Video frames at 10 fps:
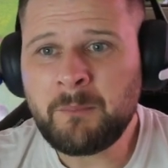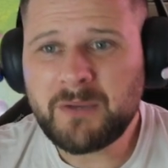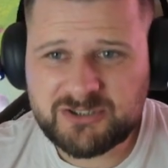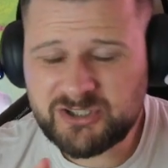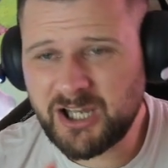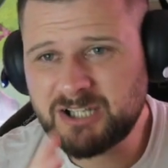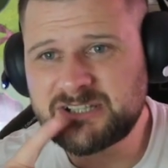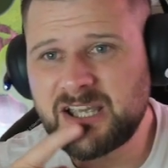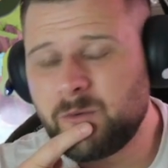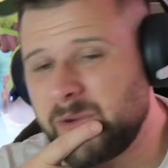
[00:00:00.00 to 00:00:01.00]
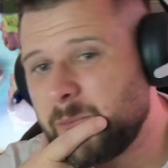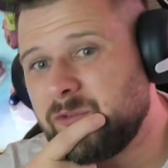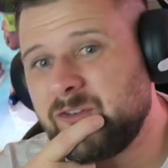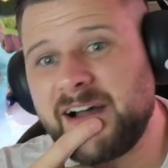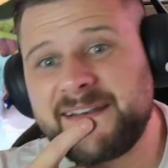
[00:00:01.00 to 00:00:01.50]
But Serta, we will
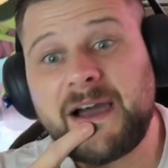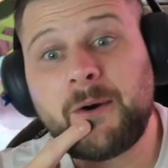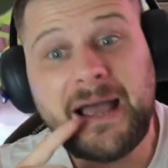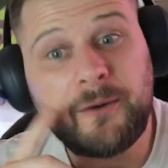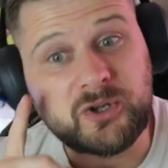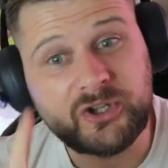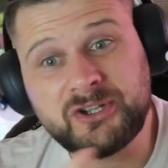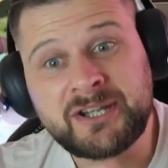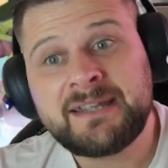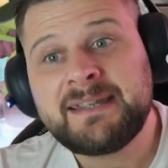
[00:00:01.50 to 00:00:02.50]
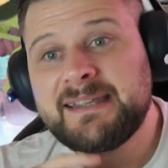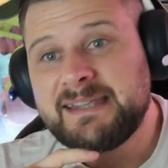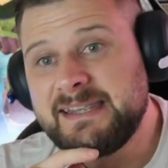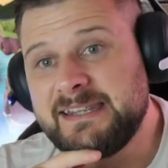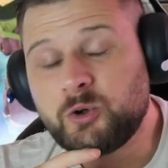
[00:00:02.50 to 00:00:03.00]
find out how good
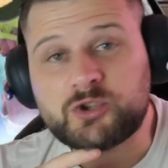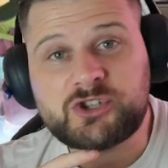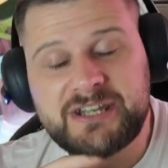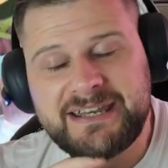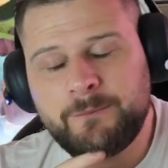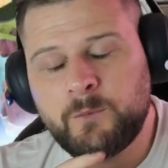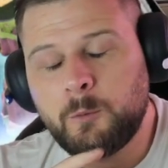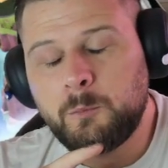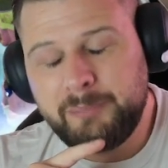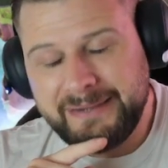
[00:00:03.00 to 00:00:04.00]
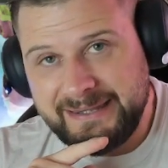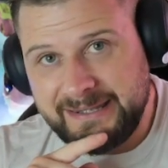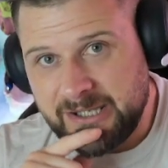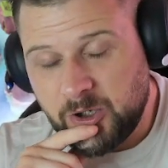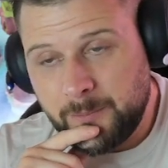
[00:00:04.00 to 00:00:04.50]
he or she will
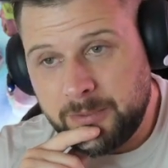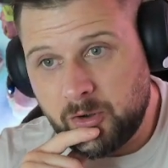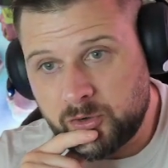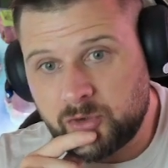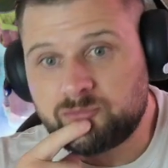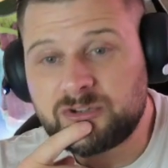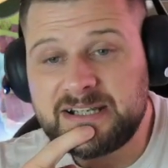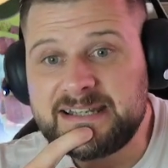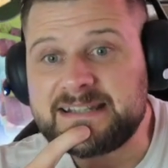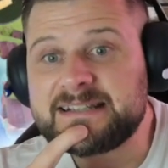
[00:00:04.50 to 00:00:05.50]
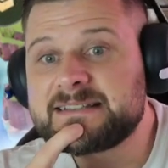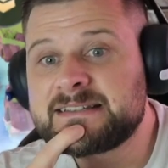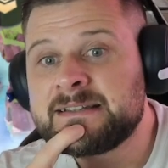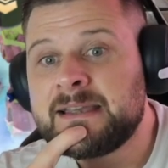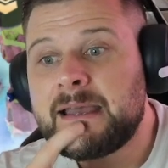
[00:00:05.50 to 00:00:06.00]
be upon
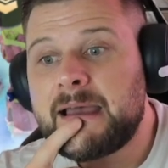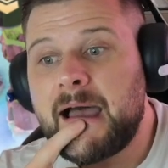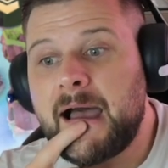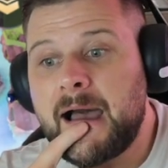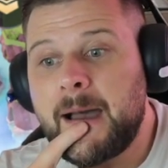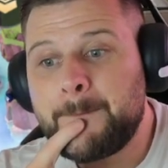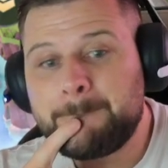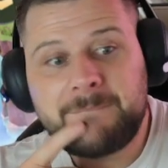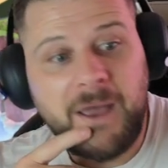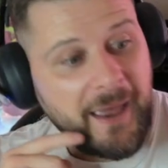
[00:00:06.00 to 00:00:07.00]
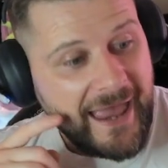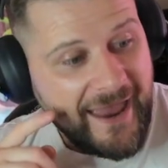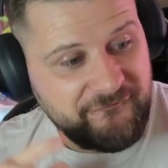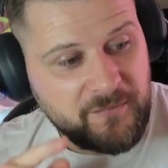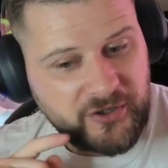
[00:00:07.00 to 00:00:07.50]
release. Um,
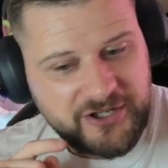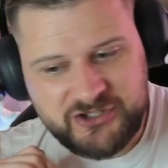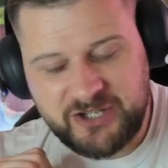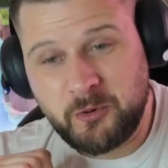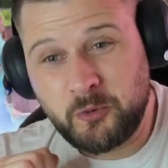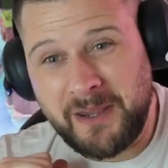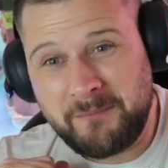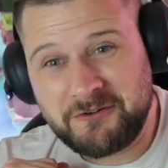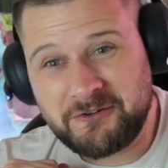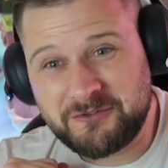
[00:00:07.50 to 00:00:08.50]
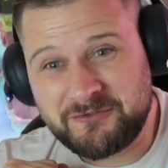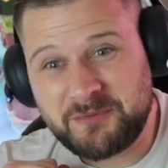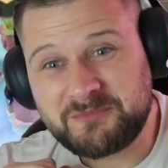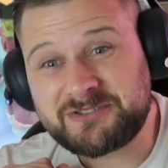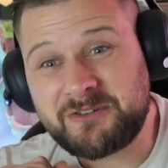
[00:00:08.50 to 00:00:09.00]
everybody has just pulled their miracle
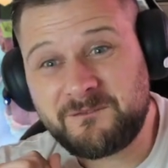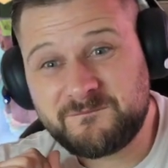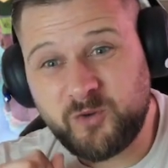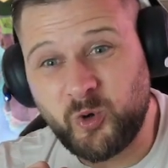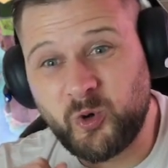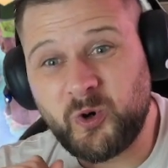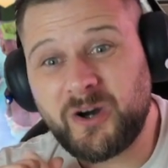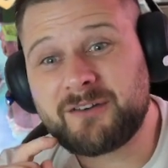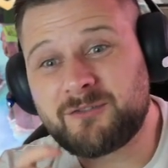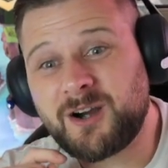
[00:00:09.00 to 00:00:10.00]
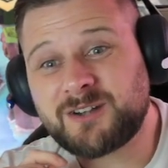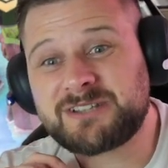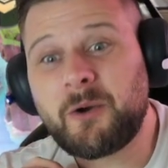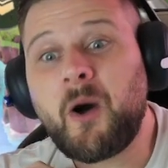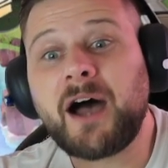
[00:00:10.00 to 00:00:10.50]
runes for
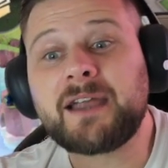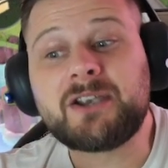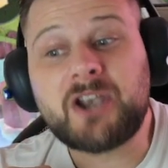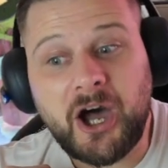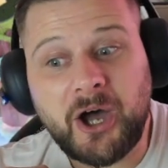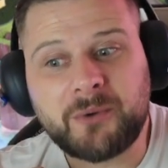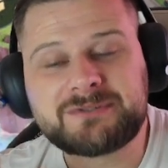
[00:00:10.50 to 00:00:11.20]
Erato, I know.